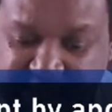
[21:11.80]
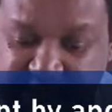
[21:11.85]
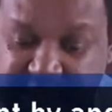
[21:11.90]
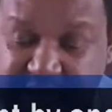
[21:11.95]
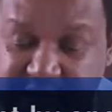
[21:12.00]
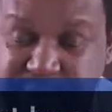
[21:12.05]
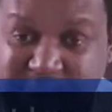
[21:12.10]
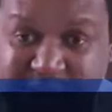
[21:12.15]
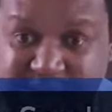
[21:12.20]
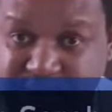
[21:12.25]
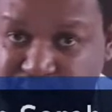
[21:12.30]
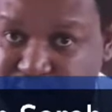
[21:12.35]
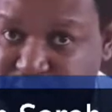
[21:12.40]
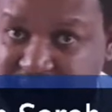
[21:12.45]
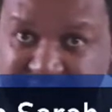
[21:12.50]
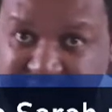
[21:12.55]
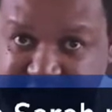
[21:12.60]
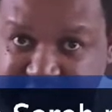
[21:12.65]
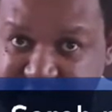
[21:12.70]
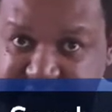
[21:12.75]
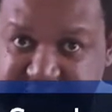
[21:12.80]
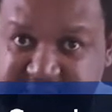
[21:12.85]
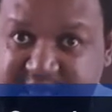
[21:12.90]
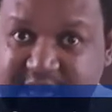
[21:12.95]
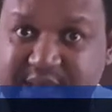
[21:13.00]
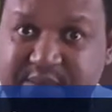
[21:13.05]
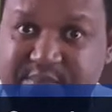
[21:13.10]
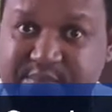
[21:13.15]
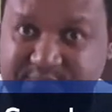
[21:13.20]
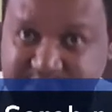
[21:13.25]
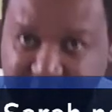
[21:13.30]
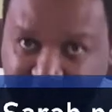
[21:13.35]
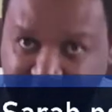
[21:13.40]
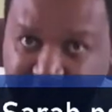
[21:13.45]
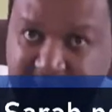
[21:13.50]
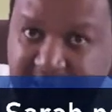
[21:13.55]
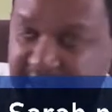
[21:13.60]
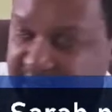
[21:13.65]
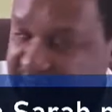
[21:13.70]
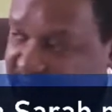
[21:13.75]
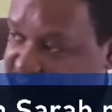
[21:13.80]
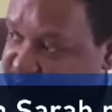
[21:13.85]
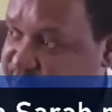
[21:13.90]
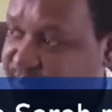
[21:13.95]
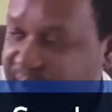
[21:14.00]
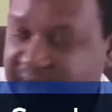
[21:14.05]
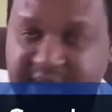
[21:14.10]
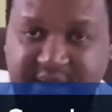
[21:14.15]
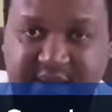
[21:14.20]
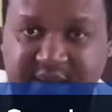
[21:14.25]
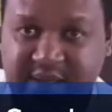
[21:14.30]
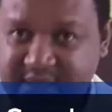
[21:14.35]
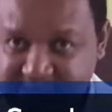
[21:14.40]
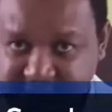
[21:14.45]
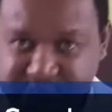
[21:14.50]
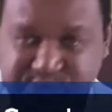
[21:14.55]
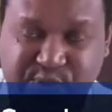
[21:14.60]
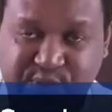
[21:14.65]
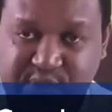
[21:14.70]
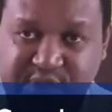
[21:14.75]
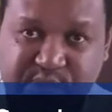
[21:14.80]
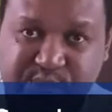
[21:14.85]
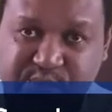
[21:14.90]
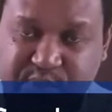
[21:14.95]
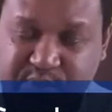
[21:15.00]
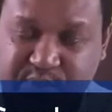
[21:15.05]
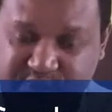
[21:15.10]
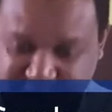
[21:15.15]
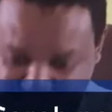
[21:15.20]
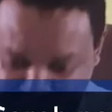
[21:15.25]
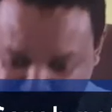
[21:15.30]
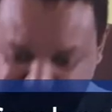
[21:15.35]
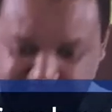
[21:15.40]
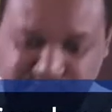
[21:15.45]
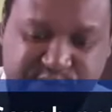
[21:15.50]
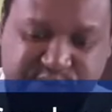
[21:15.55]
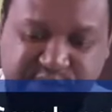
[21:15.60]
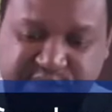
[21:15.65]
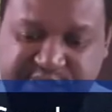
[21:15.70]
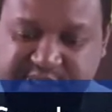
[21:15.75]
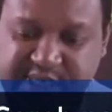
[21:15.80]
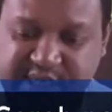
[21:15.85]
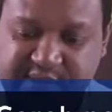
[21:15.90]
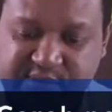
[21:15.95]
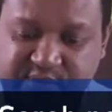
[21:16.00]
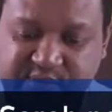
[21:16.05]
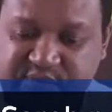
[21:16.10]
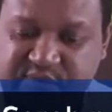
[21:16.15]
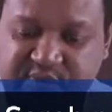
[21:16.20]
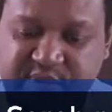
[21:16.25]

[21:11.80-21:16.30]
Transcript: By the way, at this time, uh, Ishmael is already born, is also a child of